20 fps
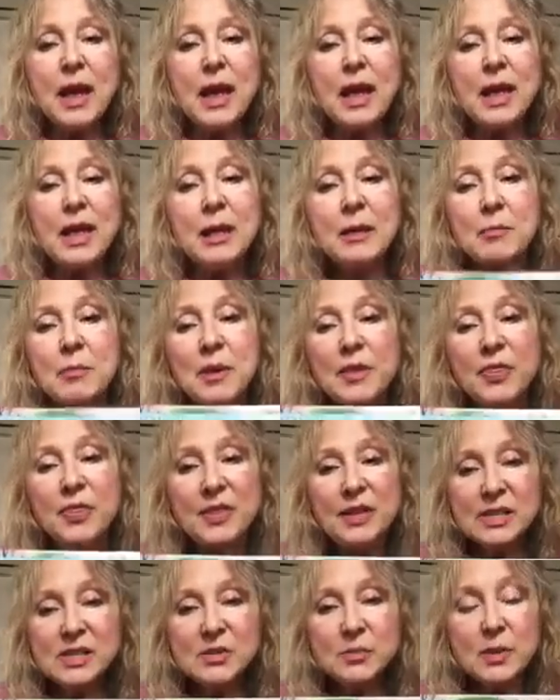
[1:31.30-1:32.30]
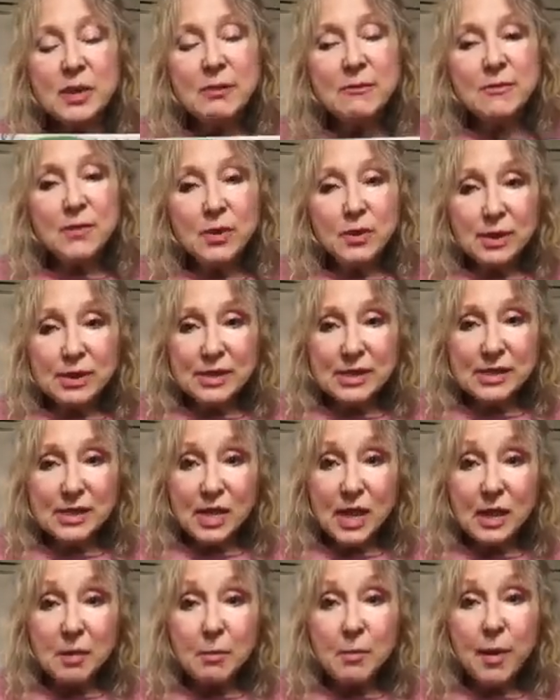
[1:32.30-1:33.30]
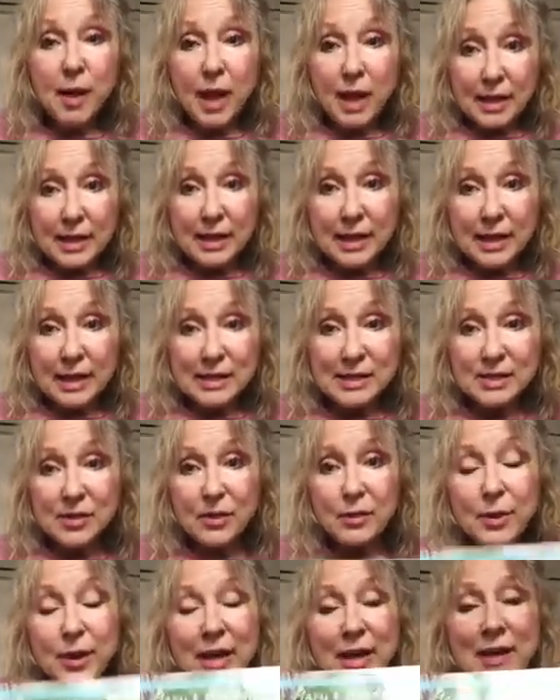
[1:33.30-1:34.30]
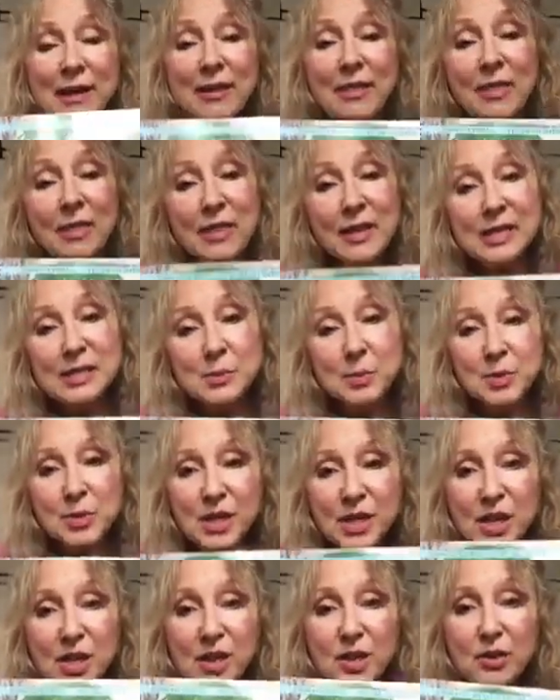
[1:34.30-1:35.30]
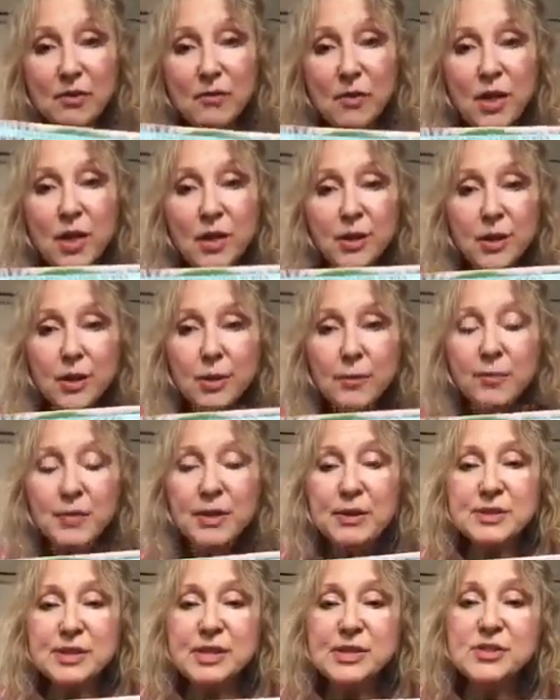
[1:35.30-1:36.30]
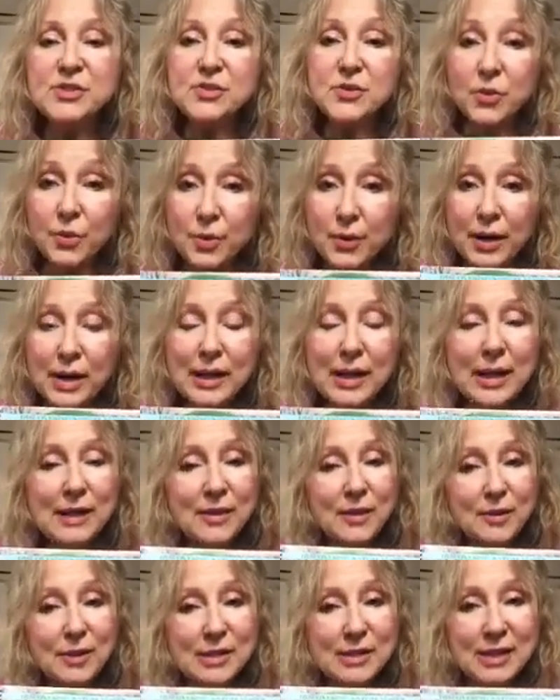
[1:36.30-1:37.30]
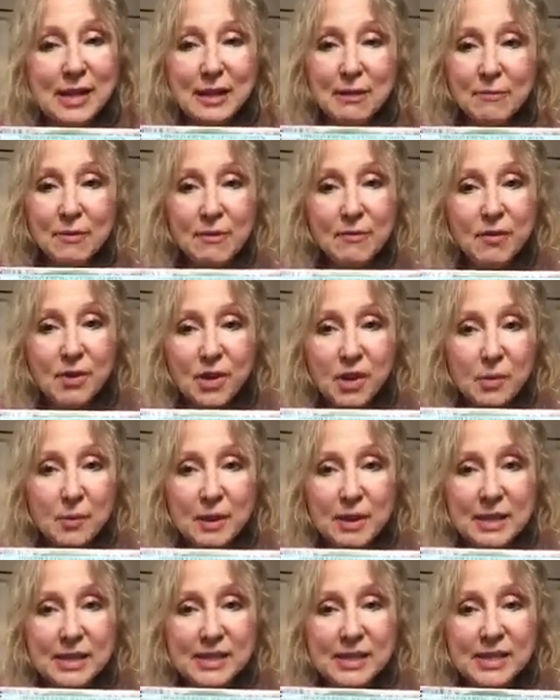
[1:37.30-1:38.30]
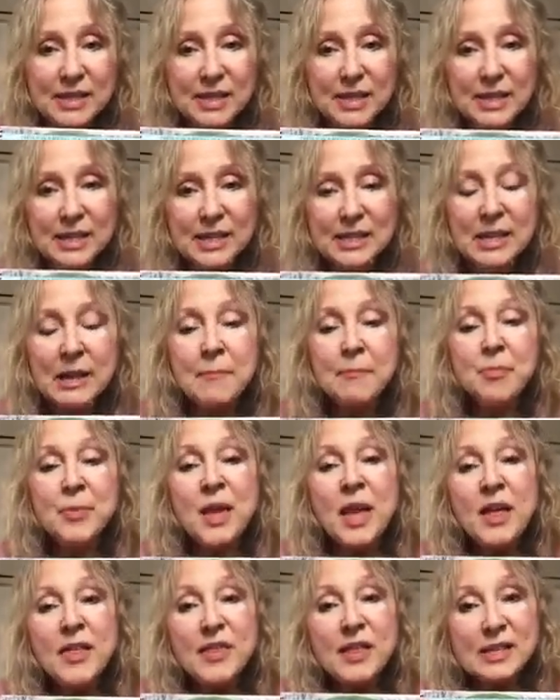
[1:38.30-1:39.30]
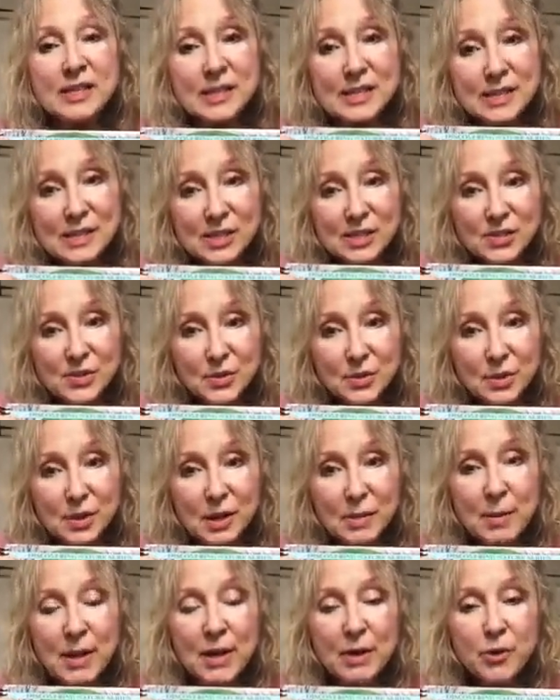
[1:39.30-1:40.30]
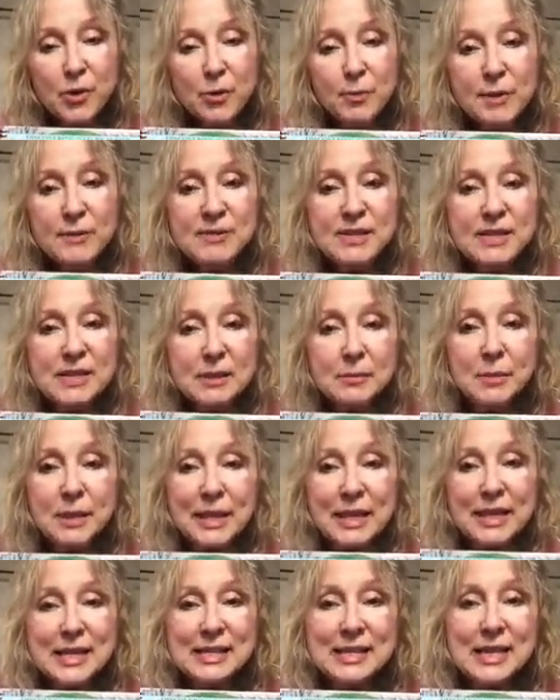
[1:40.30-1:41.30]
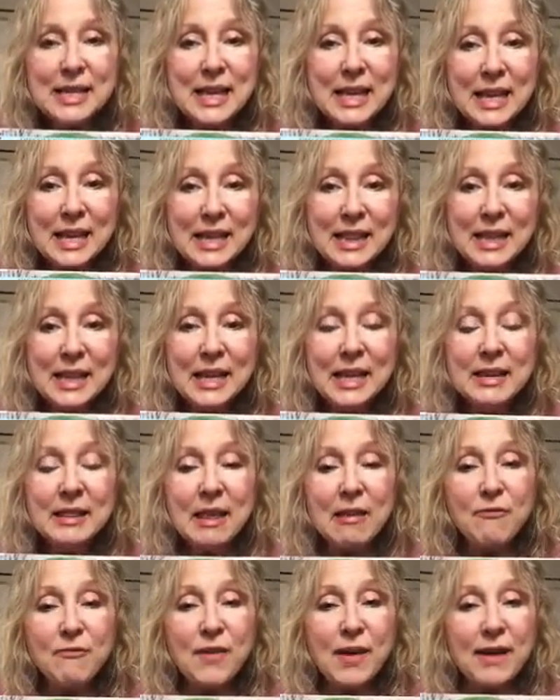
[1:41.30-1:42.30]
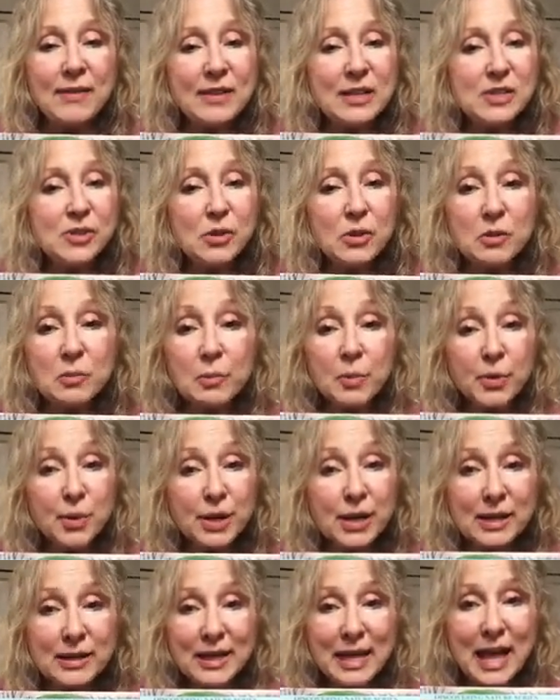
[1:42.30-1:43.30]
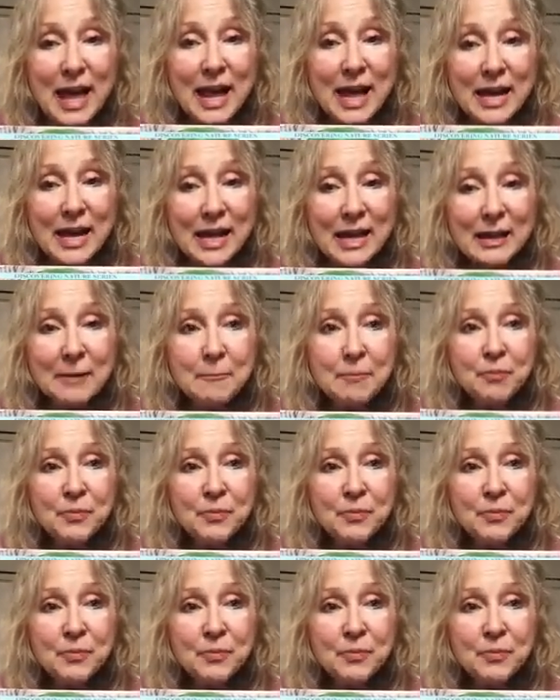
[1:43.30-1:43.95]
But this one focuses on botany. So in this particular volume, there's a story, like there is in every volume in this series. This is a story about a group of siblings in England, and they find this old book in the attic,